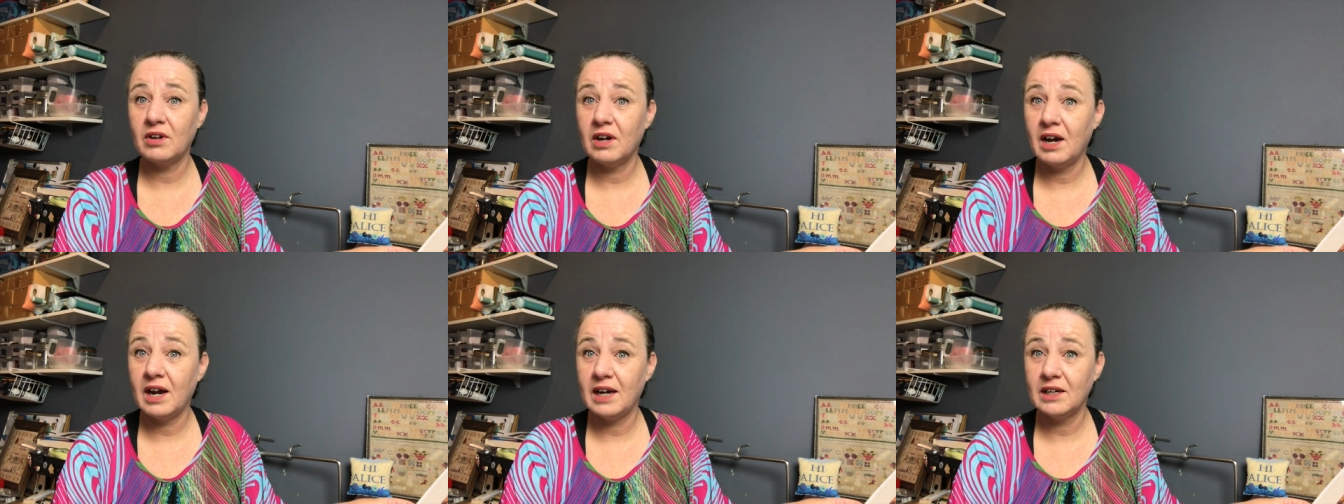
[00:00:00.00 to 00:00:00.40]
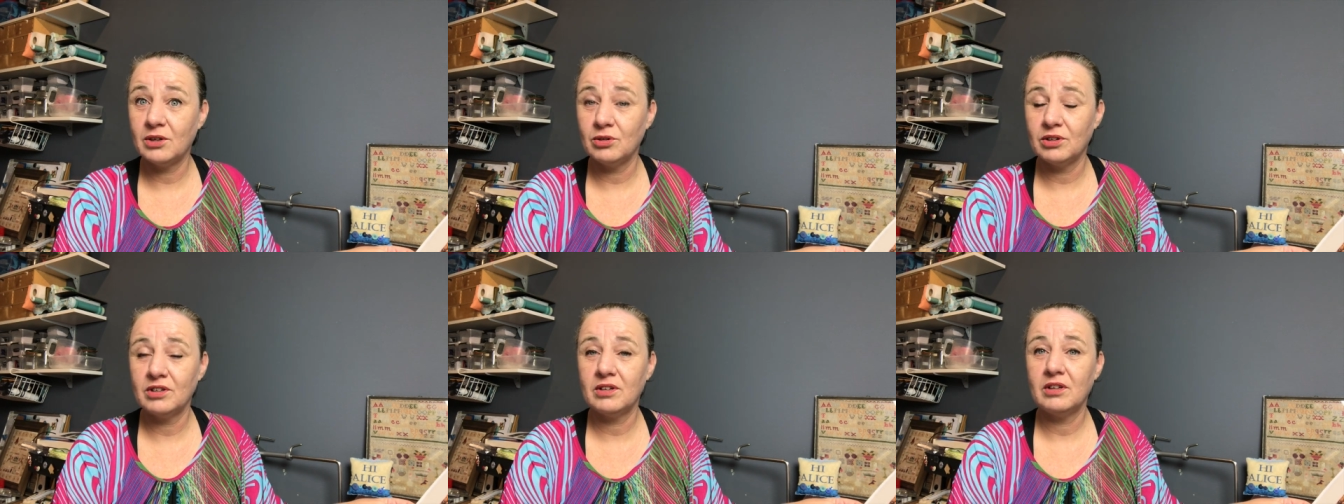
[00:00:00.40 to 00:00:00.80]
I
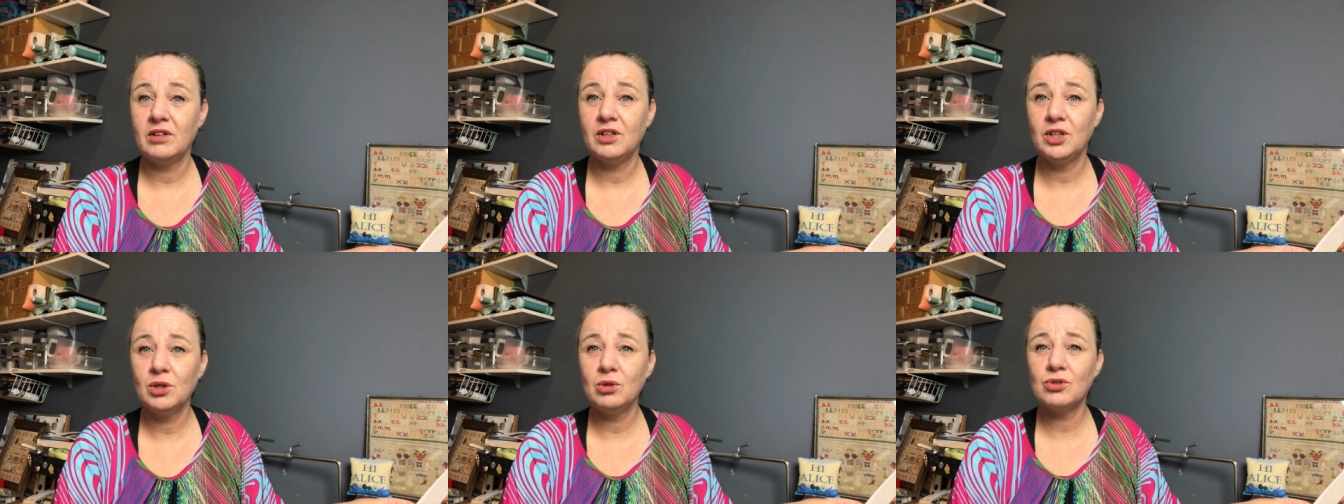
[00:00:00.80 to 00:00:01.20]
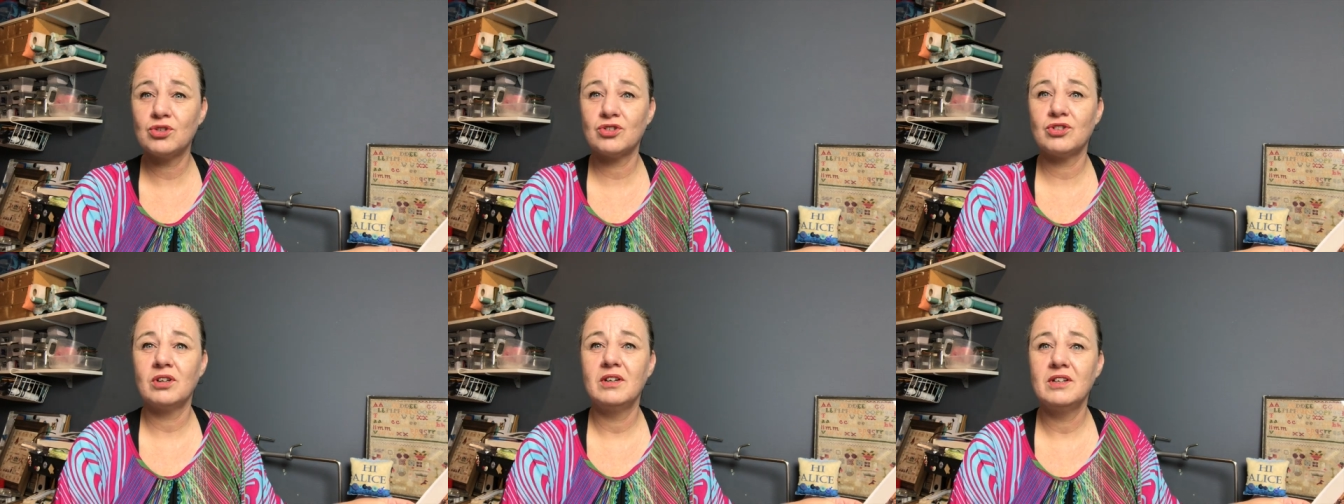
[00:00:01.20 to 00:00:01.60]
could
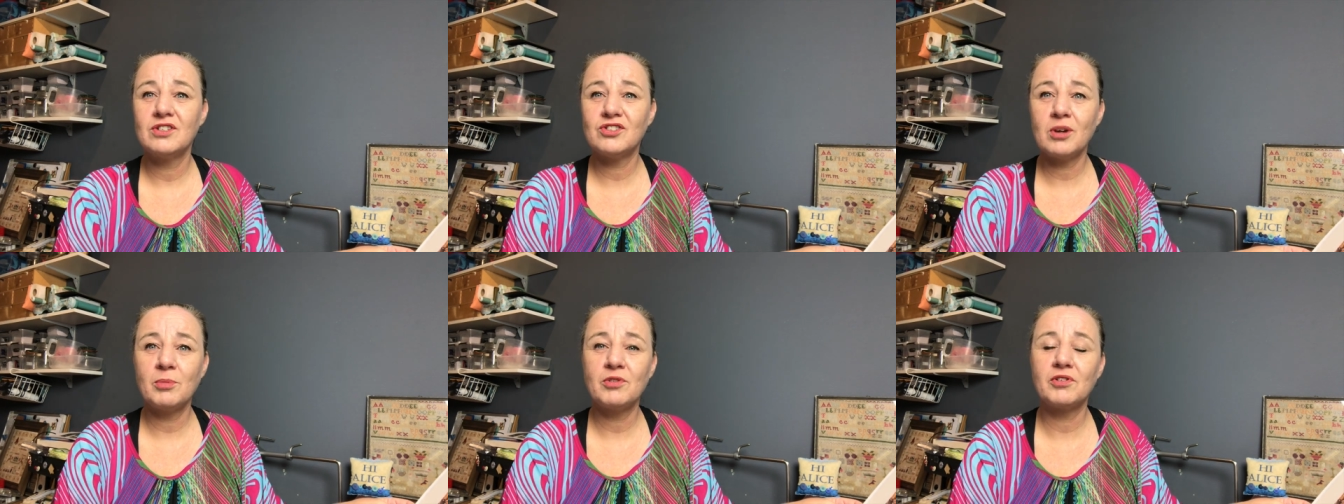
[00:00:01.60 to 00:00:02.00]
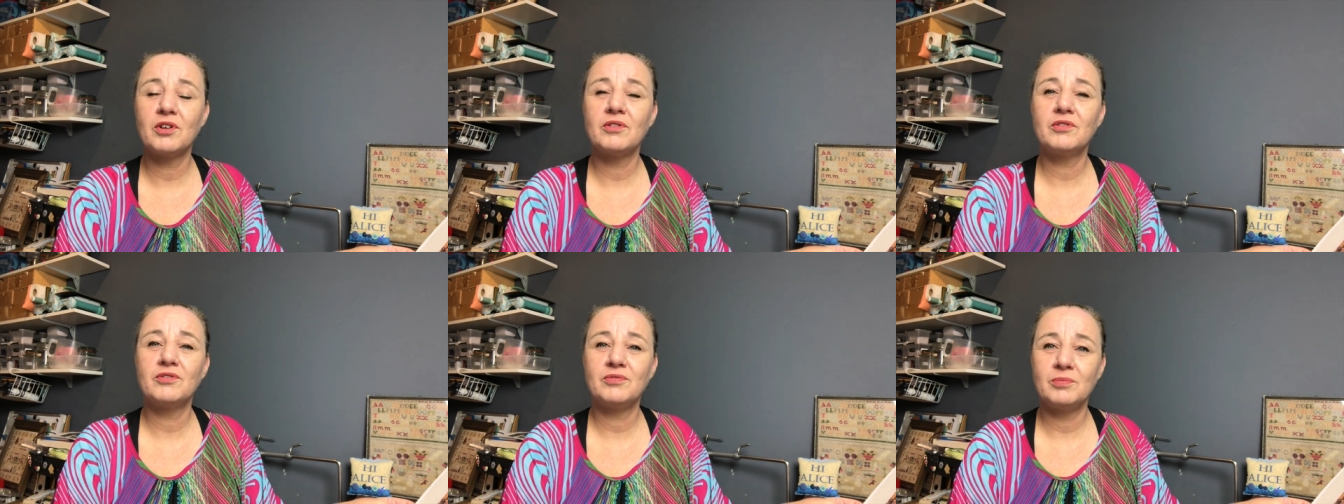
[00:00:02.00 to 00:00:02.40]
use some of
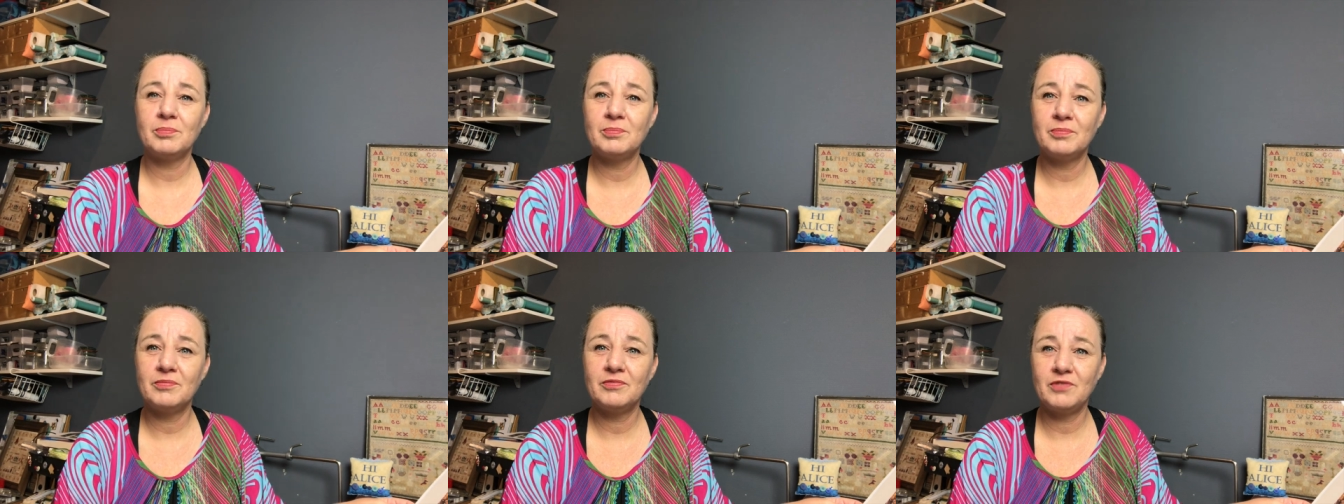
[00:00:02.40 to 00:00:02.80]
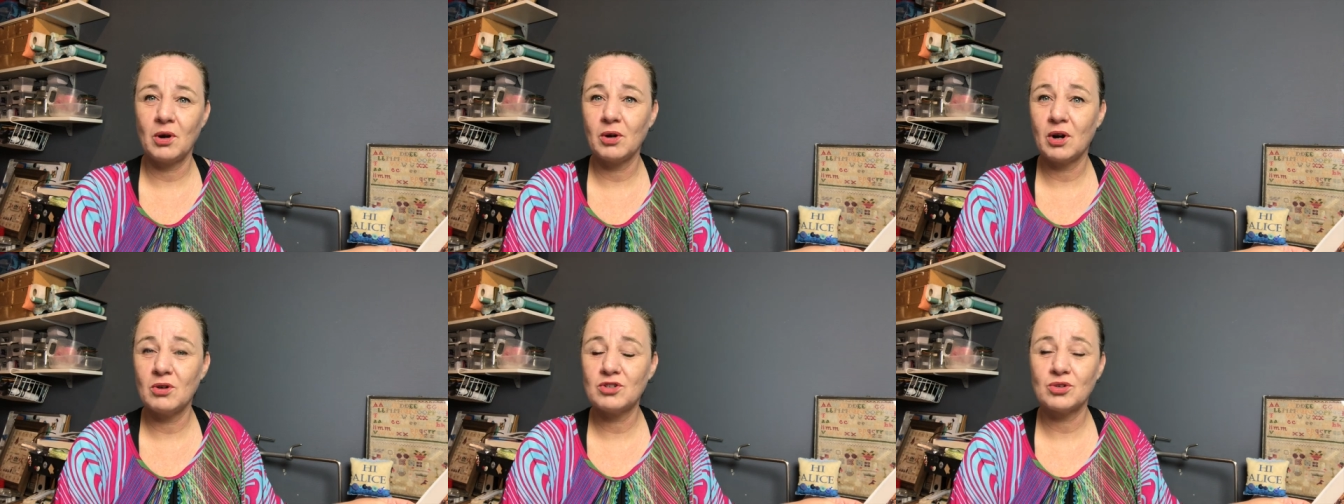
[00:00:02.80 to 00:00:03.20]
her
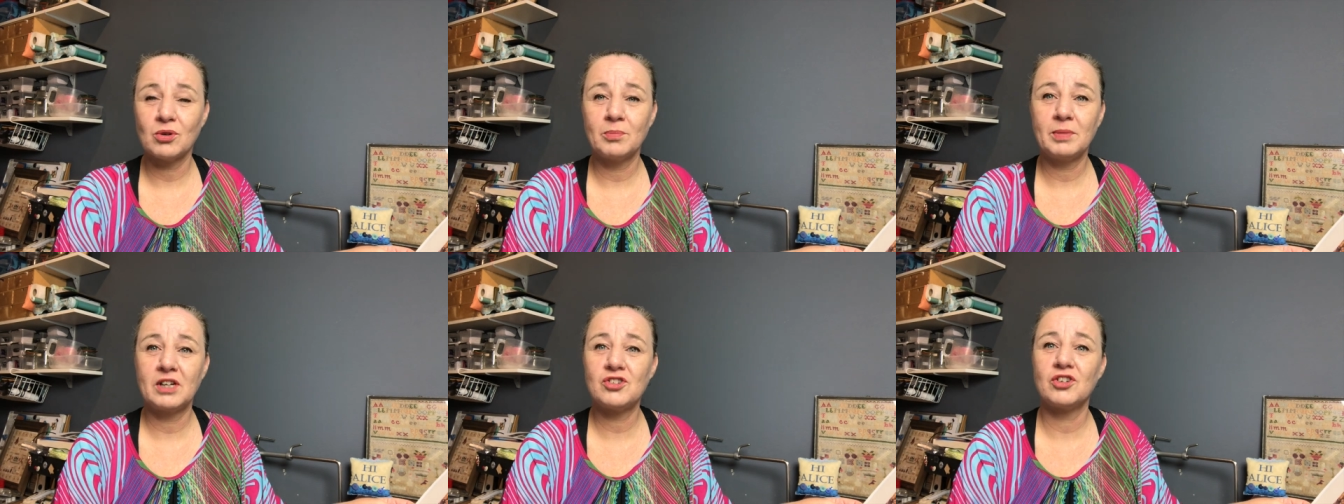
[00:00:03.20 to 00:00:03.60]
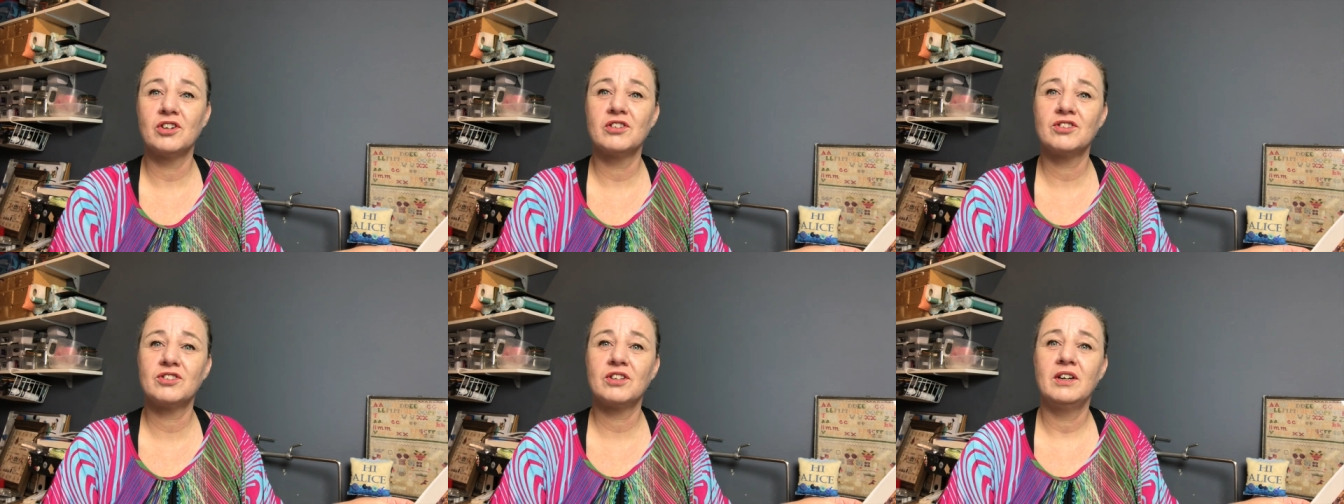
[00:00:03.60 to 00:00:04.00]
photos or
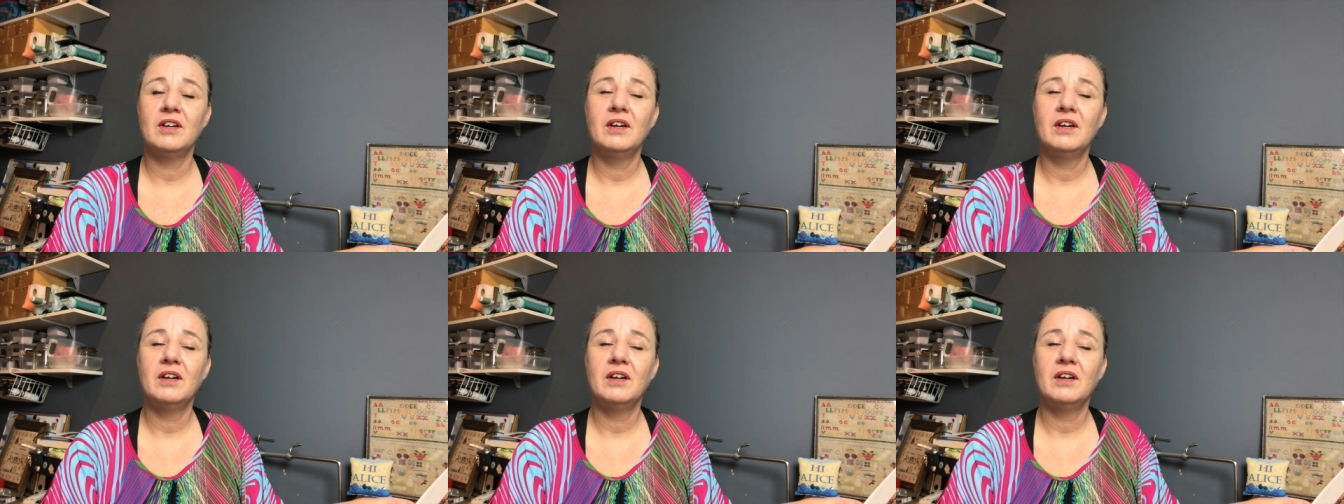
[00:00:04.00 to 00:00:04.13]
pictures